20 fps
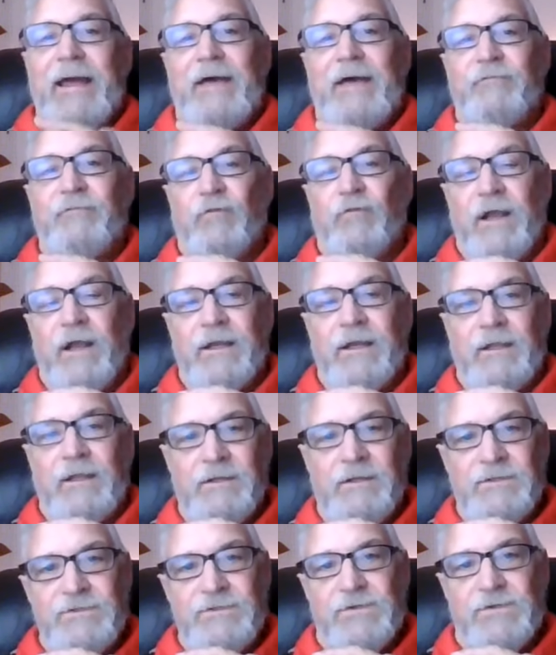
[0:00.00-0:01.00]
and there
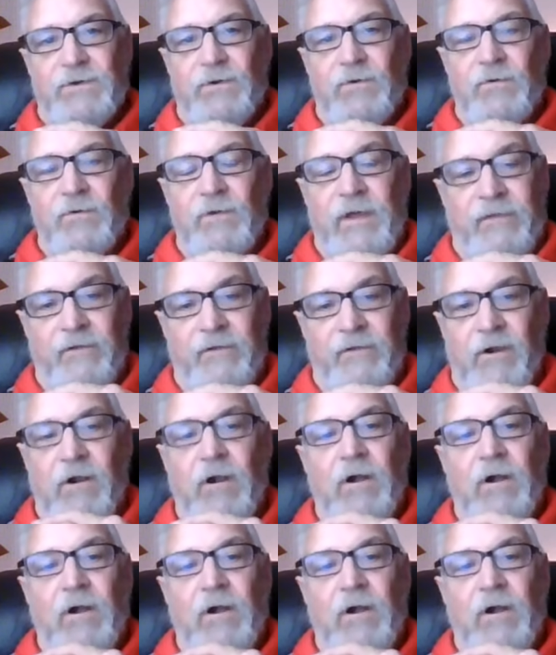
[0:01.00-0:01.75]
are